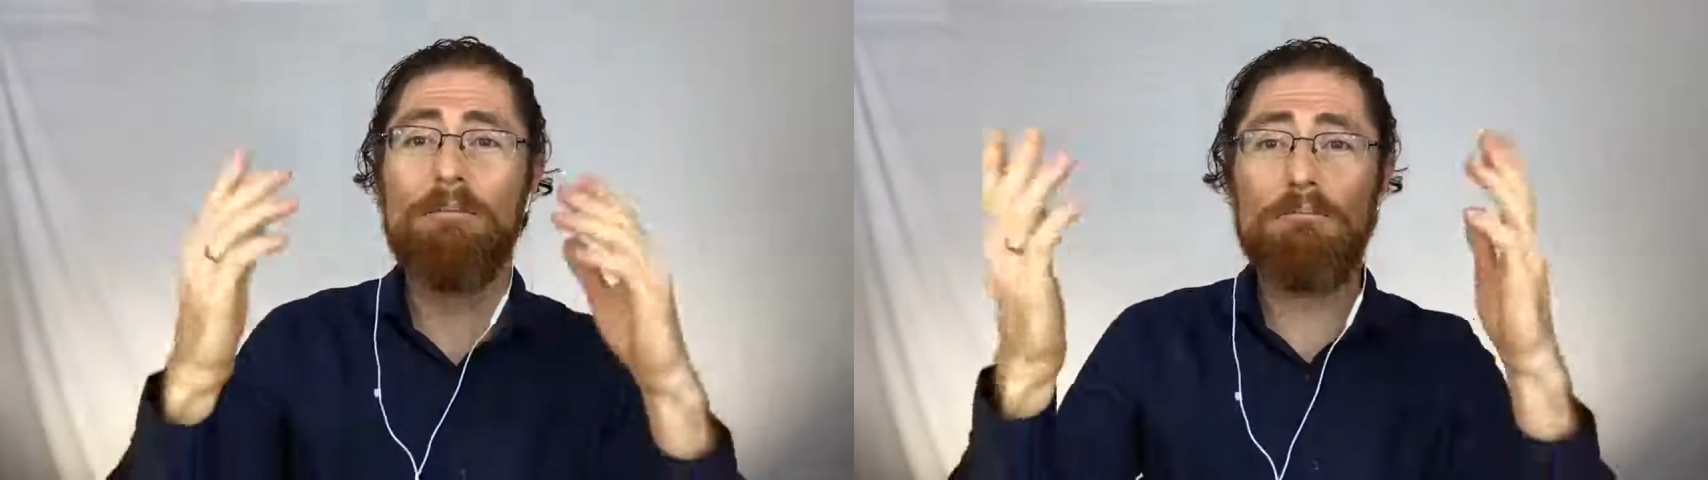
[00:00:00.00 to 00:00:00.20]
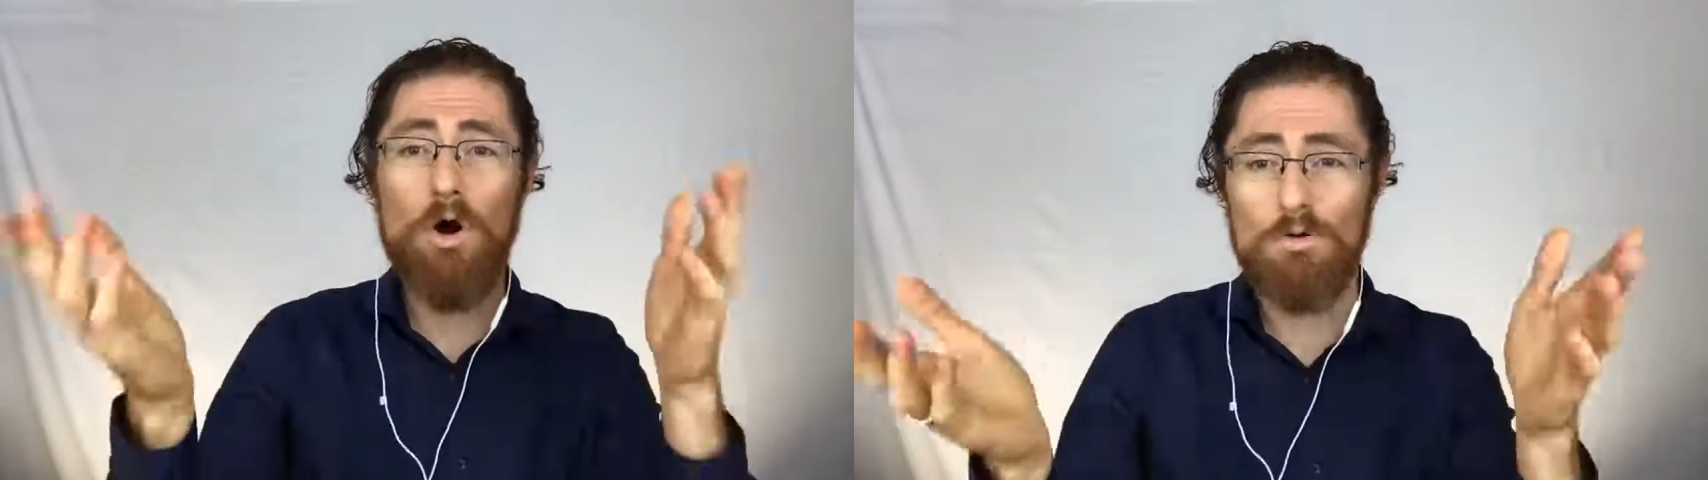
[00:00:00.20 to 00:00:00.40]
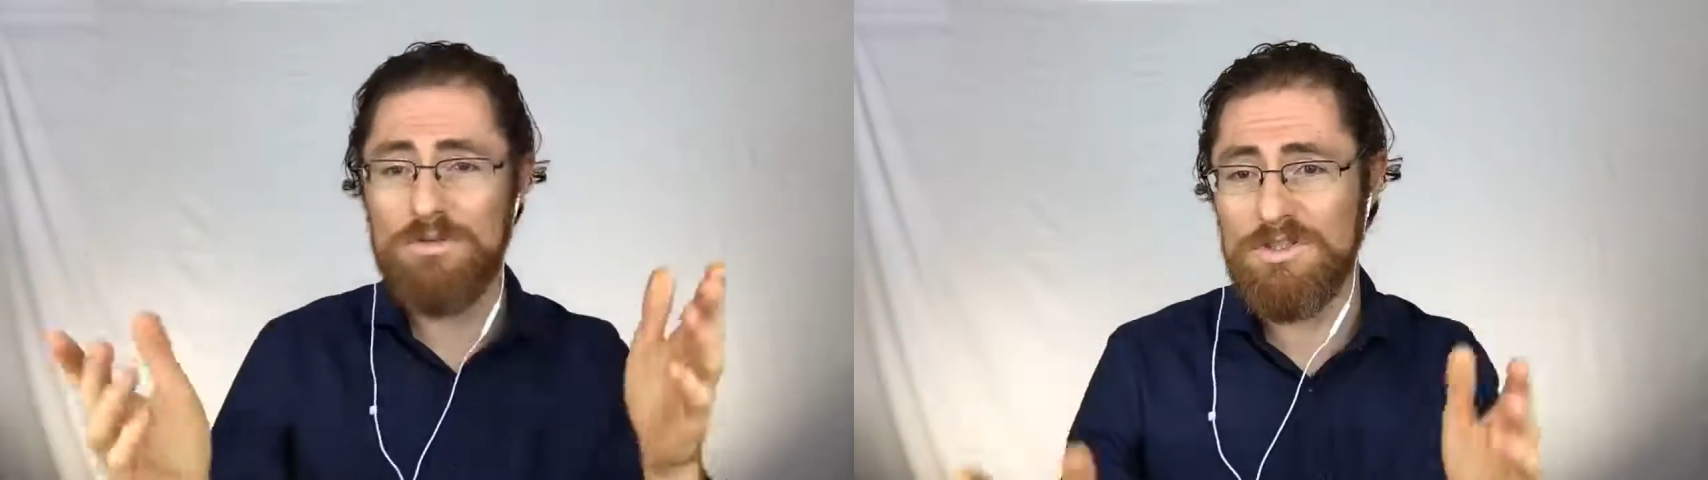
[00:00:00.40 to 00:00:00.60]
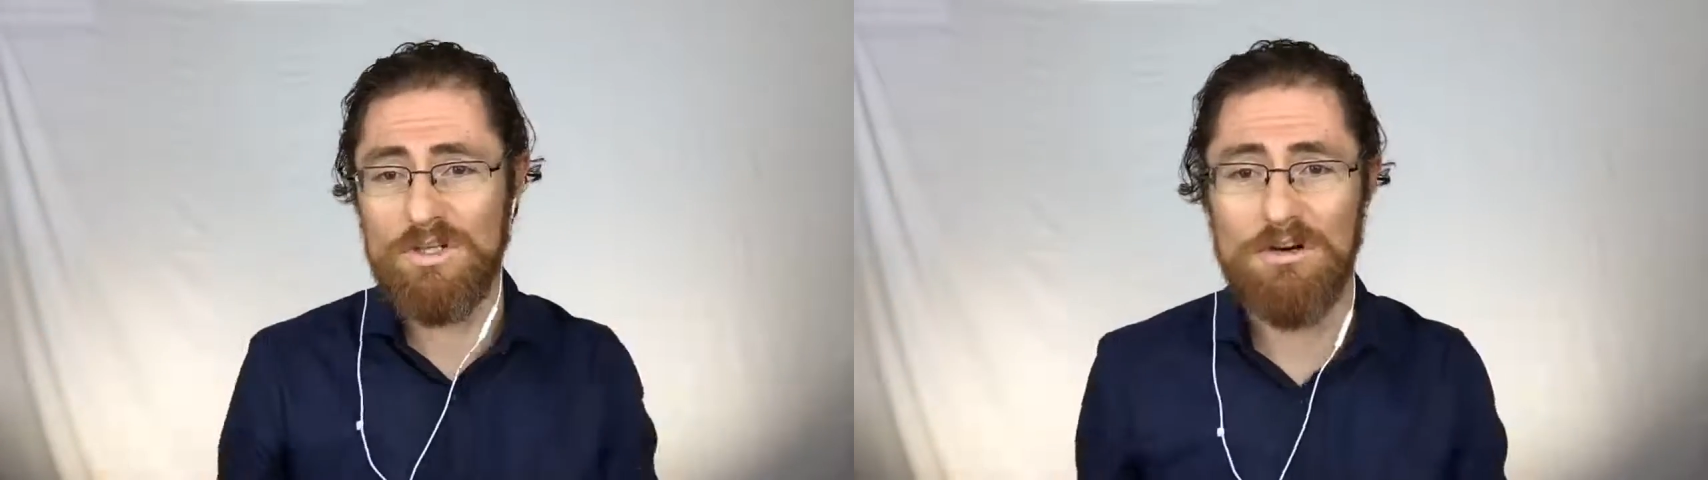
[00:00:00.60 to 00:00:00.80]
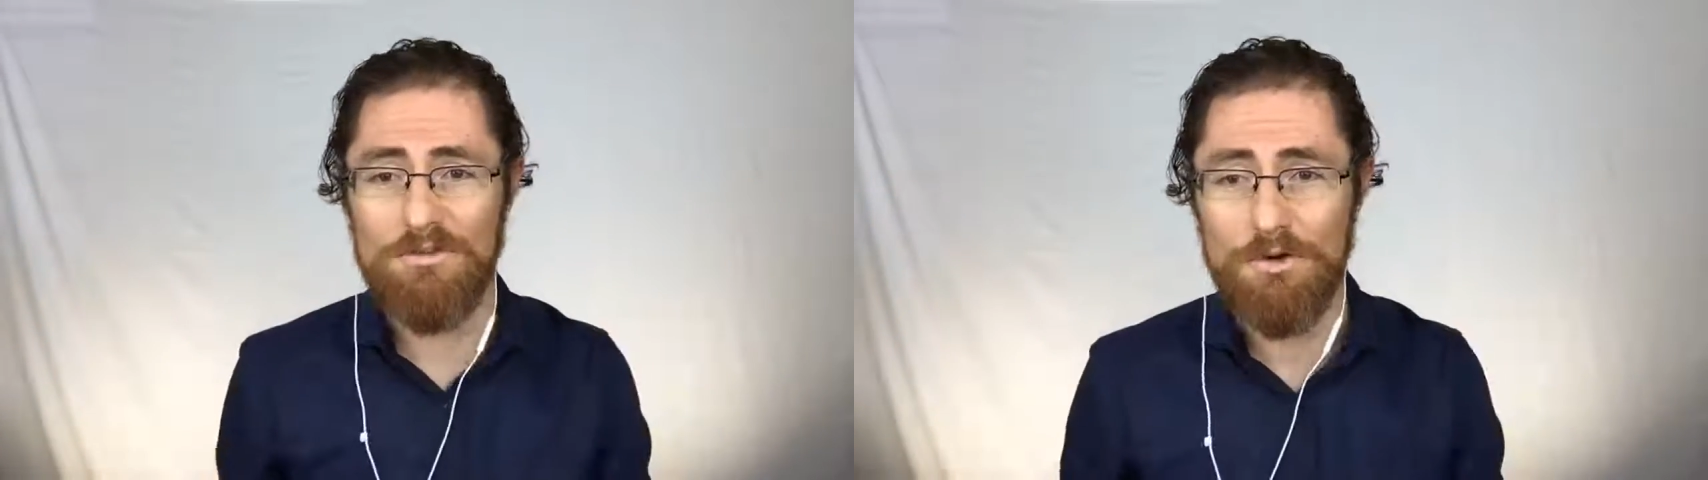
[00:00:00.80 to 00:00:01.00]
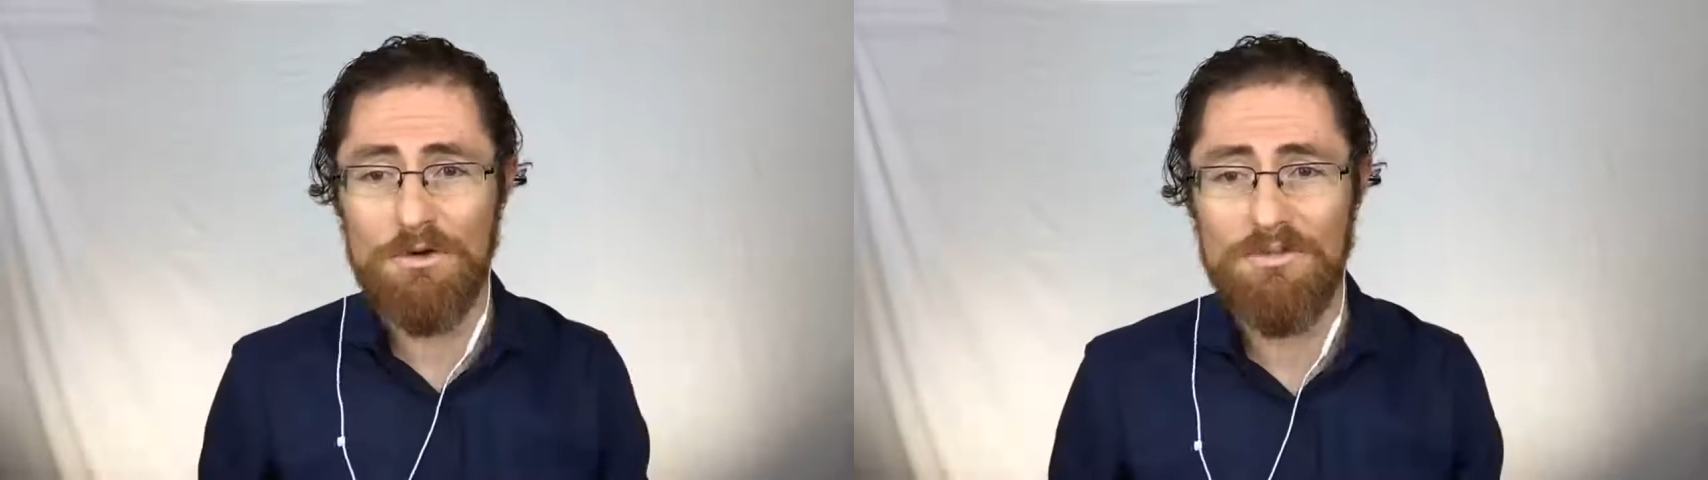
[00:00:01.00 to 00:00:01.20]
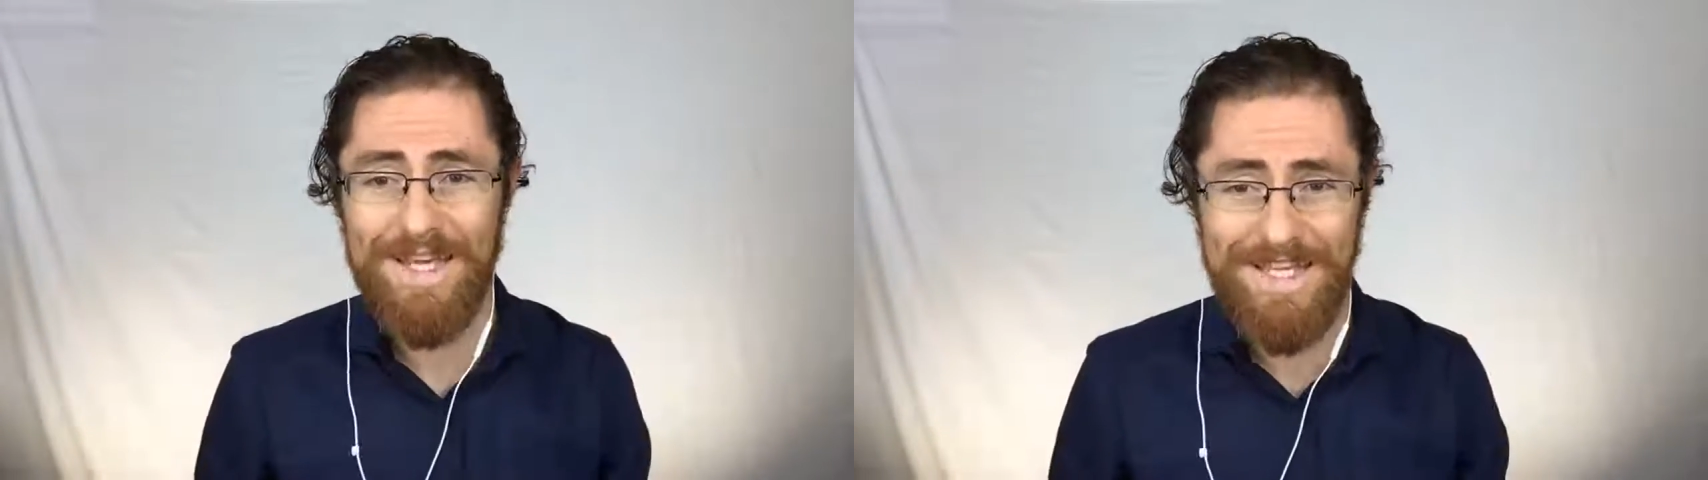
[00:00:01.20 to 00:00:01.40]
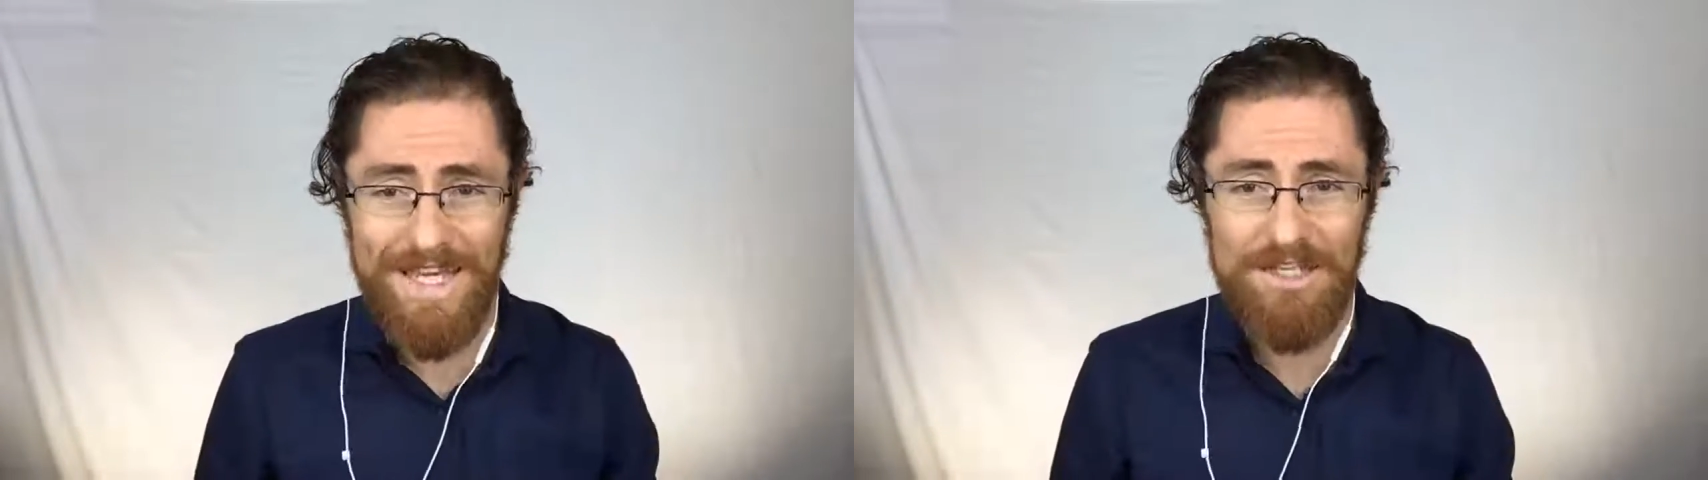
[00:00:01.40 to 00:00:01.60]
most of your
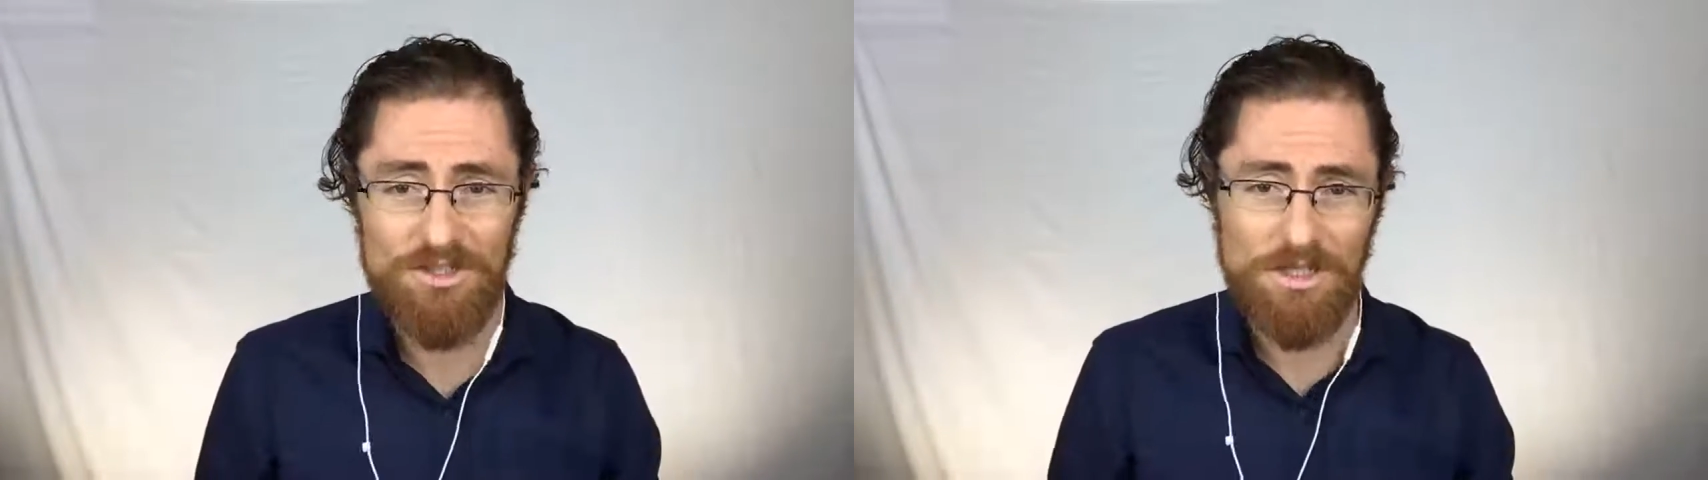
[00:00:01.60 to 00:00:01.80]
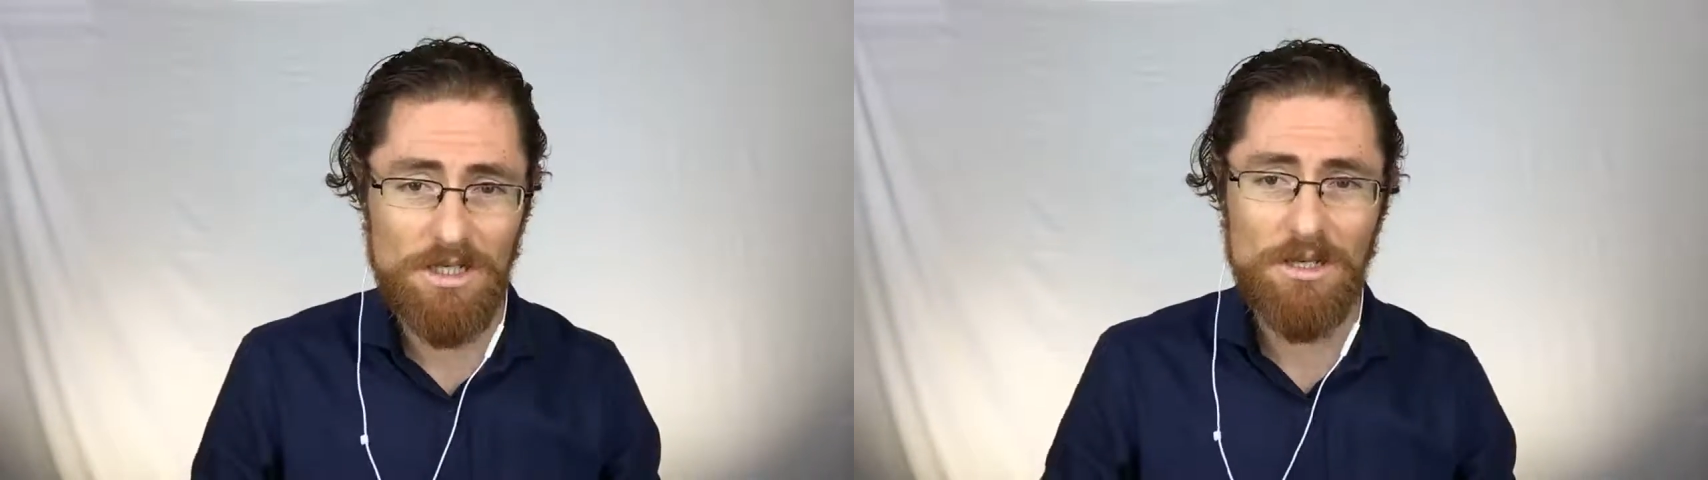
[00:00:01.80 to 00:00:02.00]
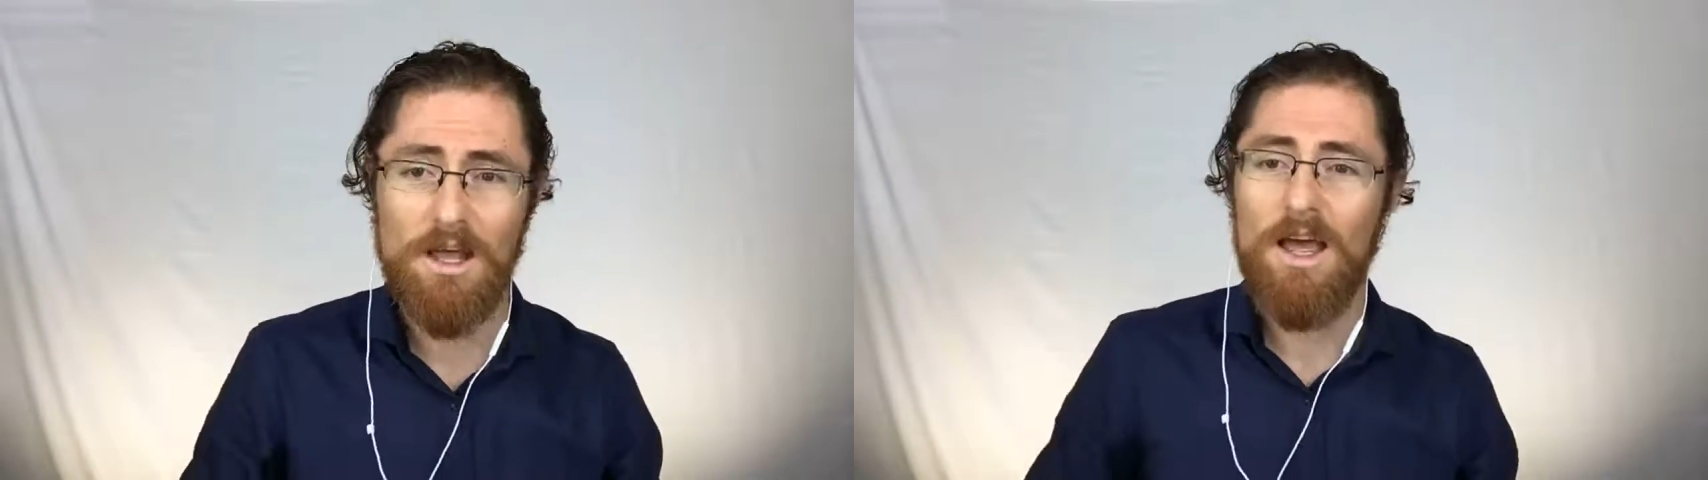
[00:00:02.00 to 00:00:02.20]
vacation,